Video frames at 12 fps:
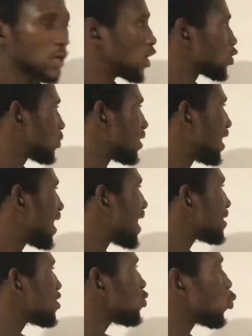So the
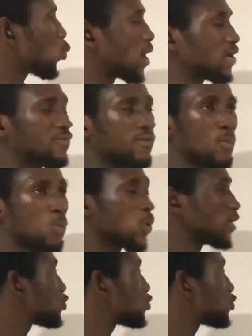Latin word from which